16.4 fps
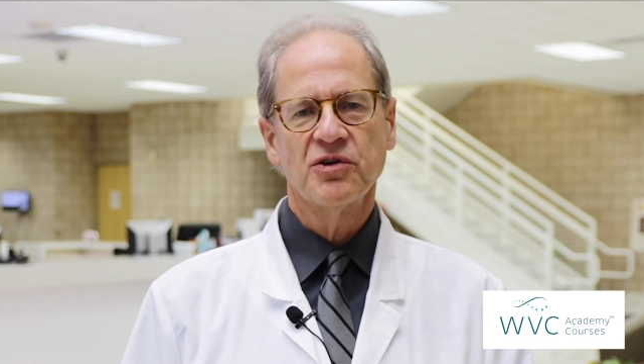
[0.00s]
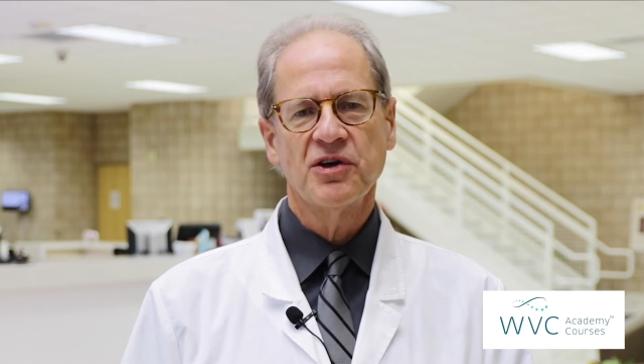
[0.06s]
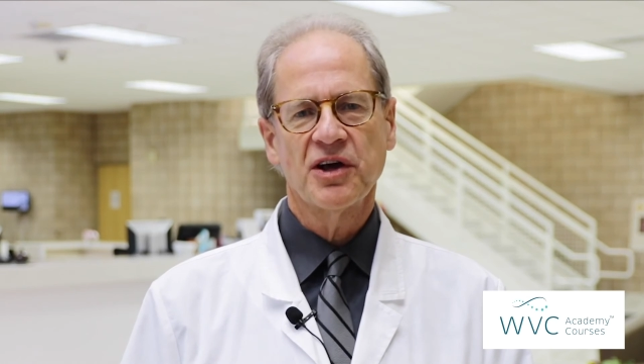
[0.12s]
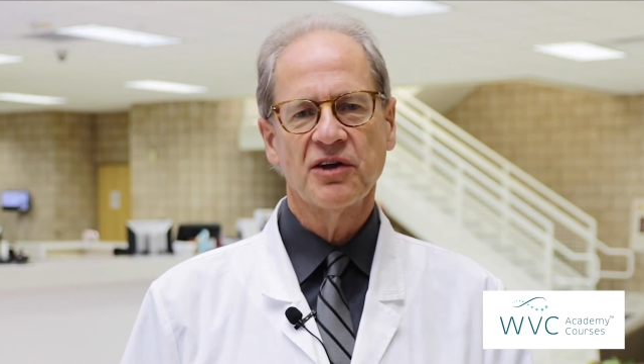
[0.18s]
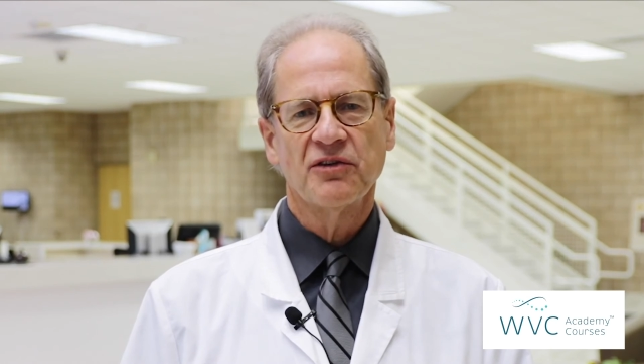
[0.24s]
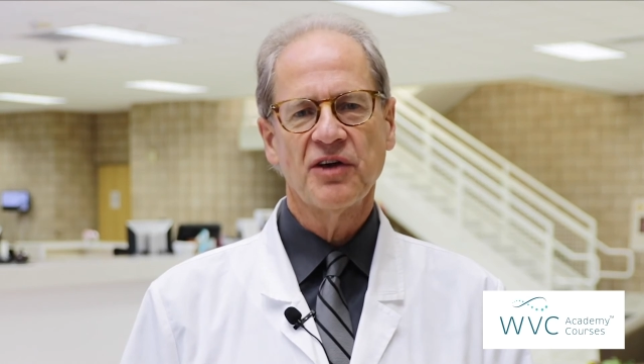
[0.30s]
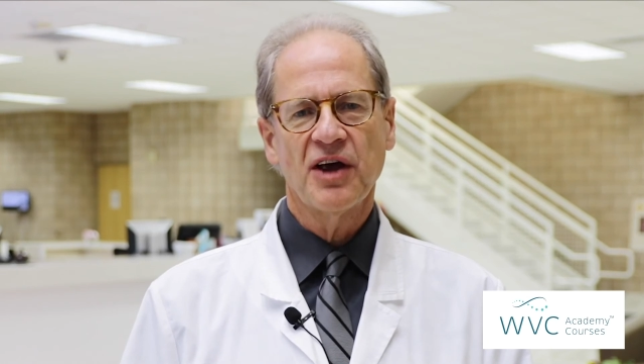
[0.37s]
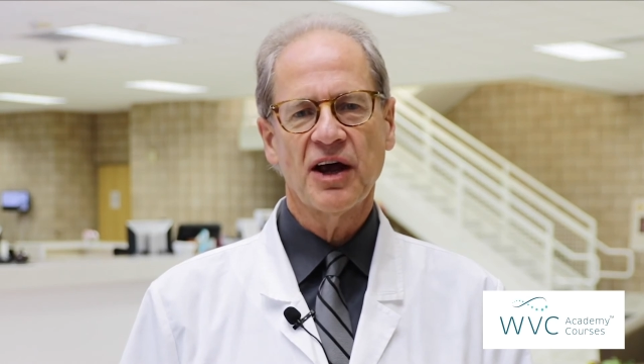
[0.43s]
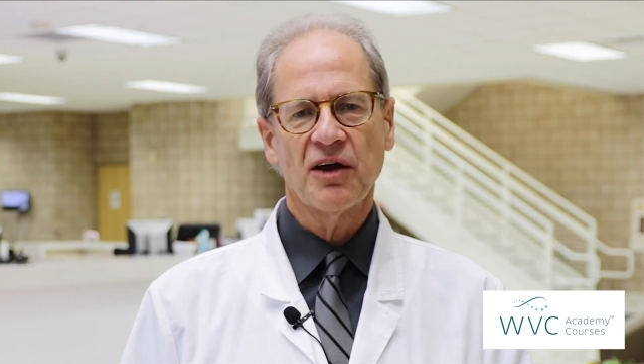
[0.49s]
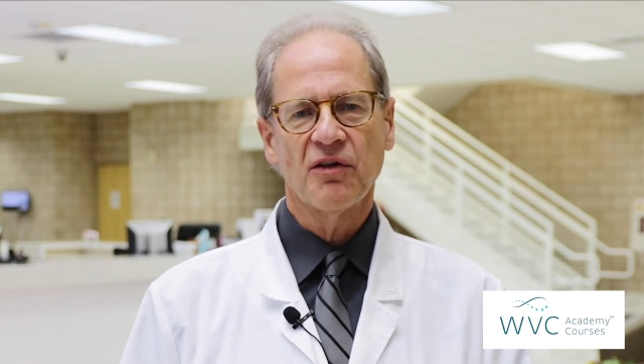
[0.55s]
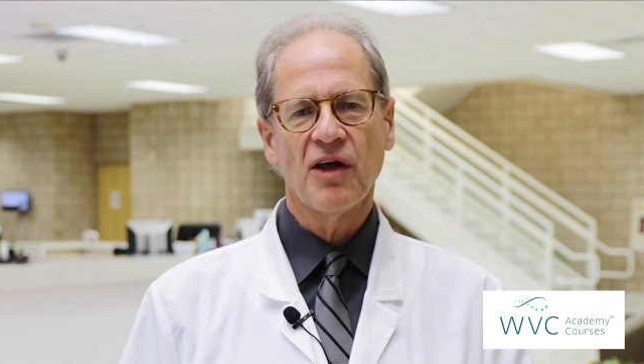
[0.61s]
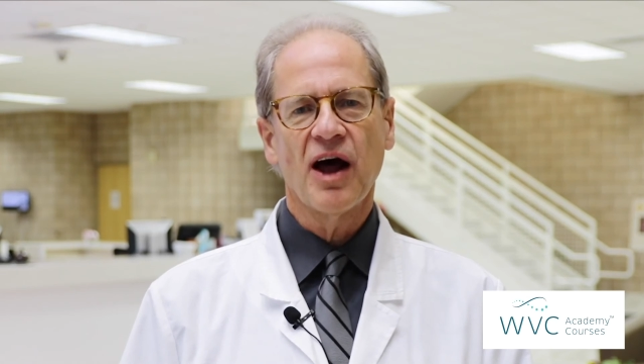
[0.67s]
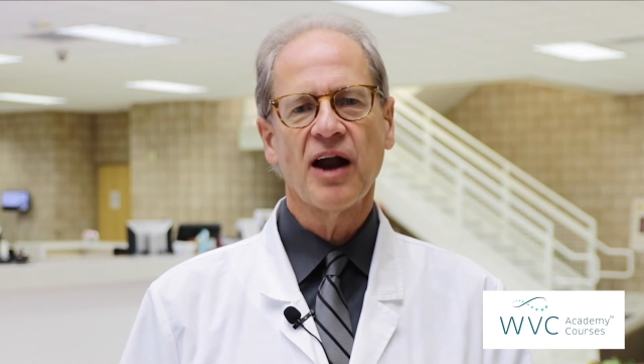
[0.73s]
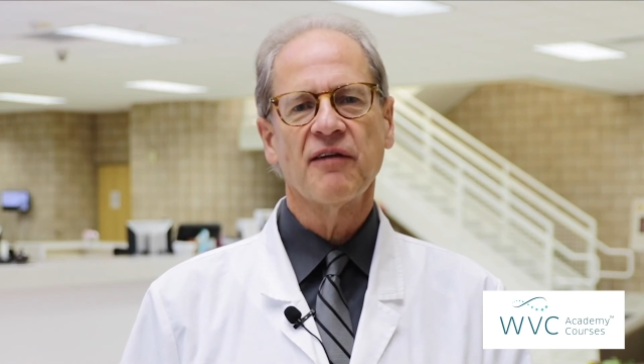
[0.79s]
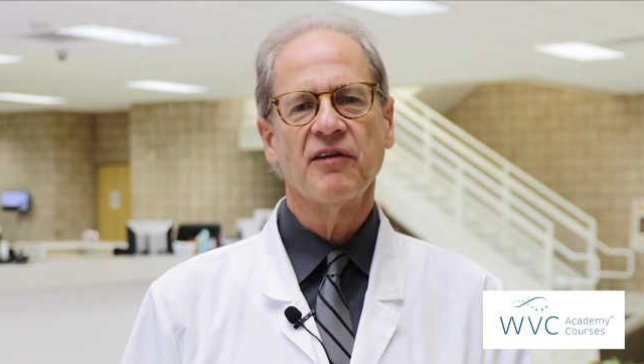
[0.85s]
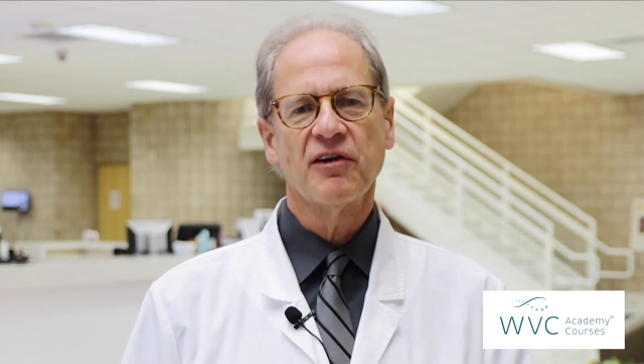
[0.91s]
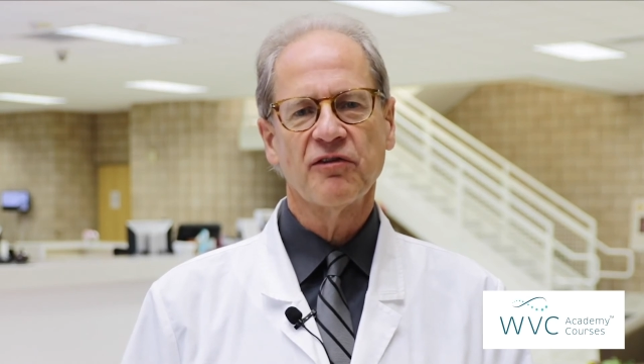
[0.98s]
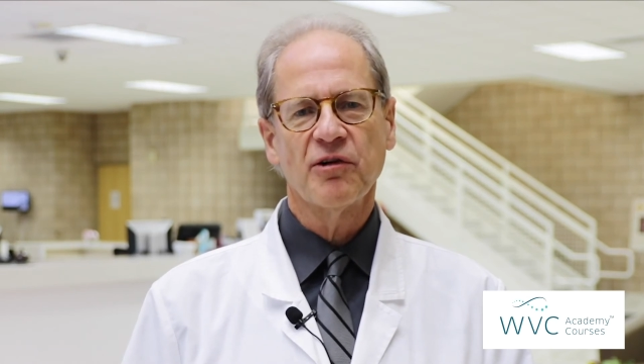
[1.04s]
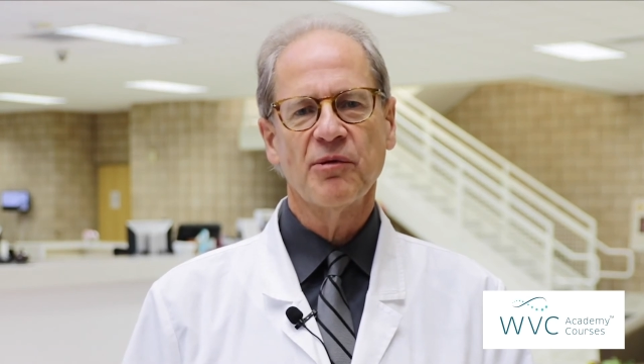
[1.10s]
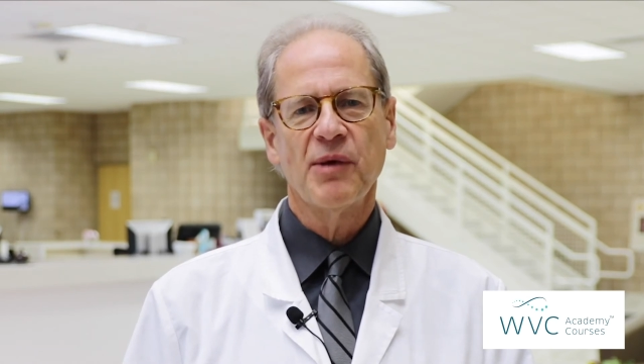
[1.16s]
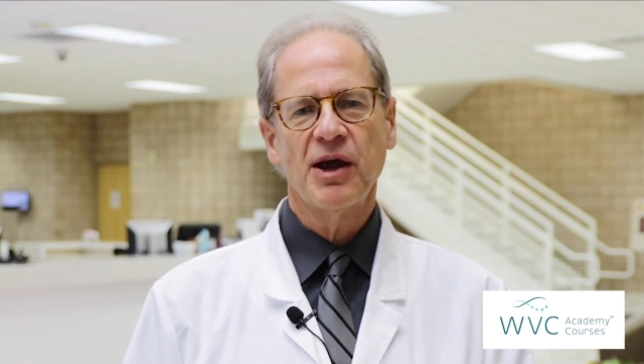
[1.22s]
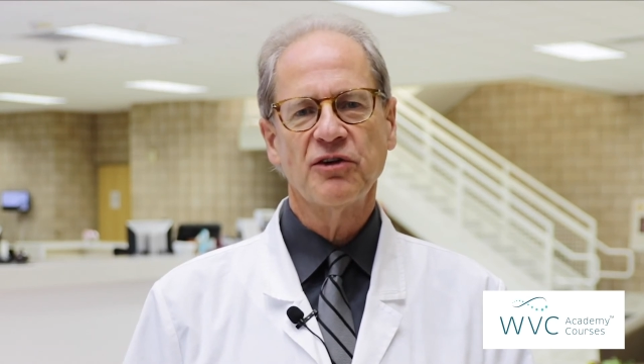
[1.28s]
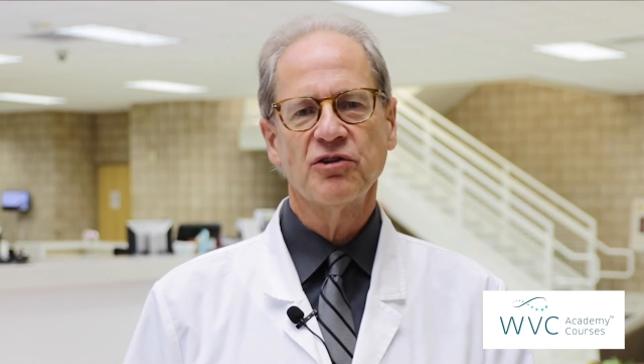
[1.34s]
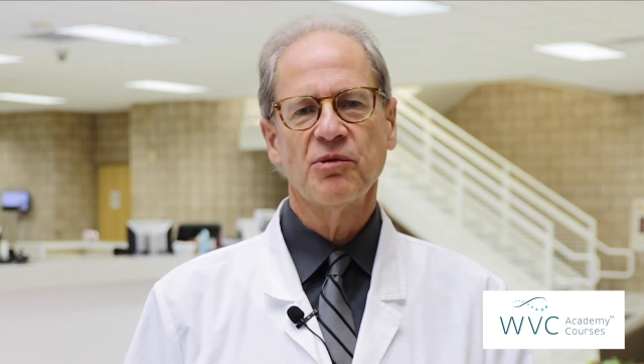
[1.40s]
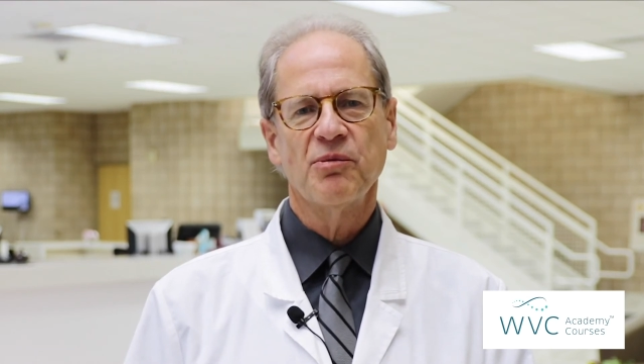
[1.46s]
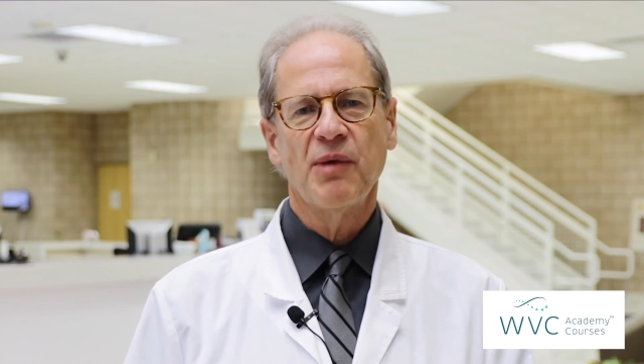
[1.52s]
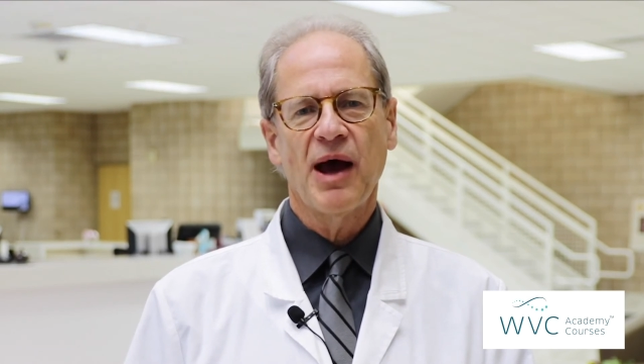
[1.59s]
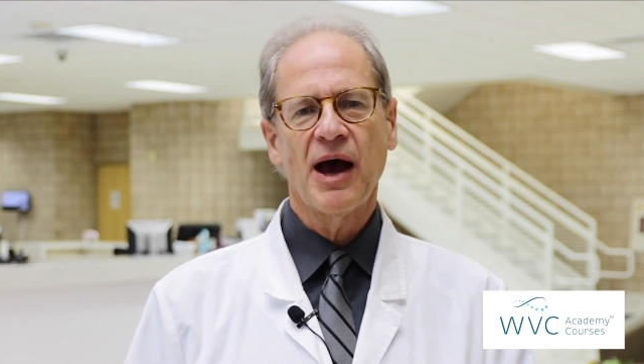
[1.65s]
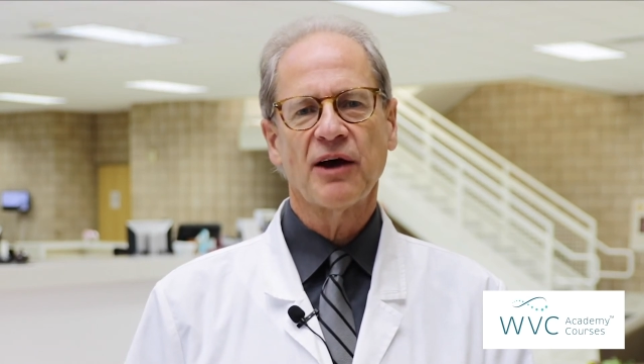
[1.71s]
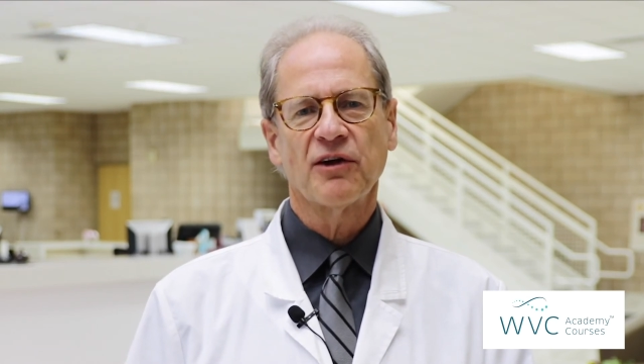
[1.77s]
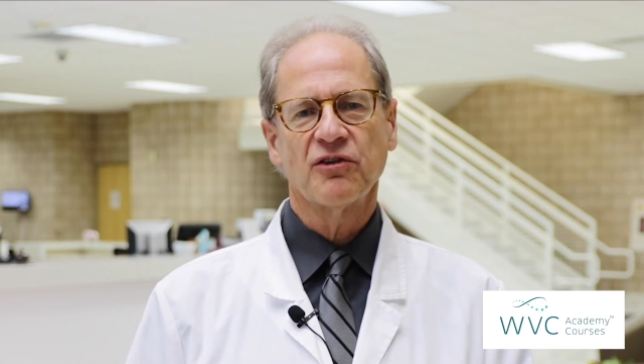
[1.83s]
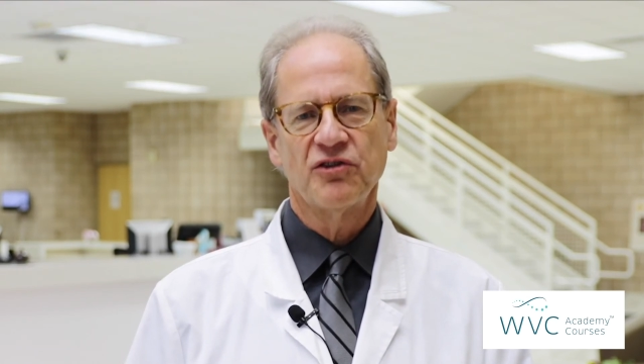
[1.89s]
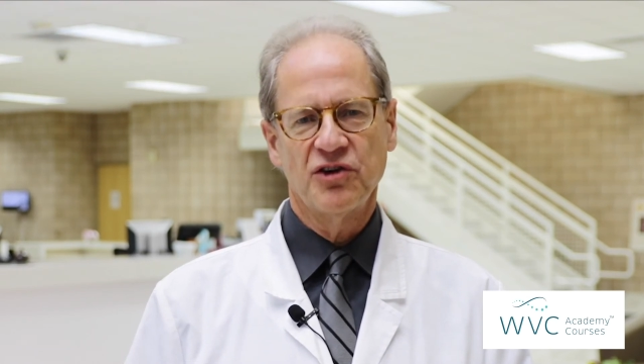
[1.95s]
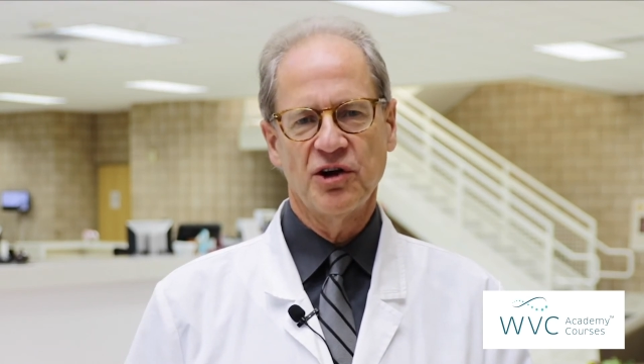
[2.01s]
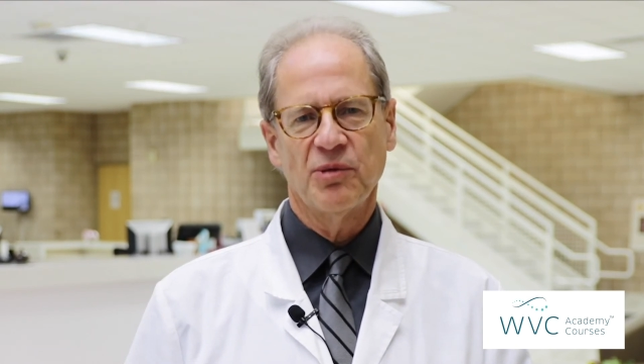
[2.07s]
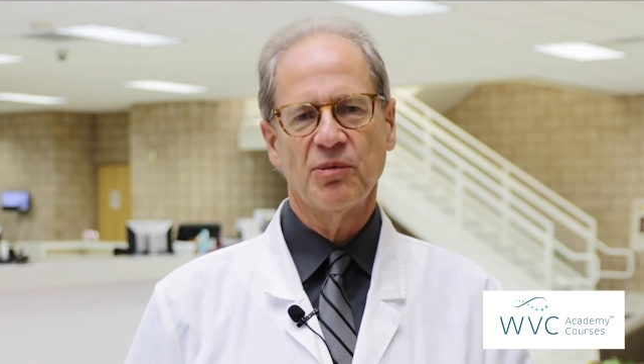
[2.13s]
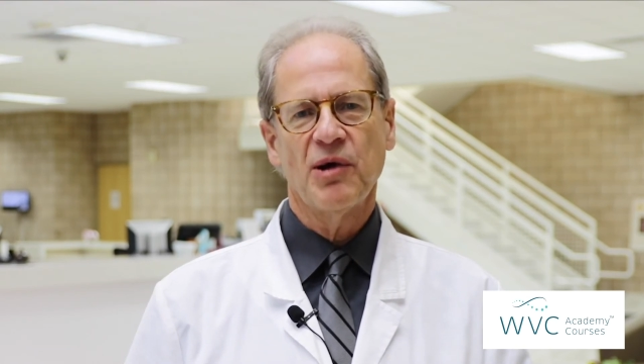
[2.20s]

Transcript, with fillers: you can take a lot of information back to your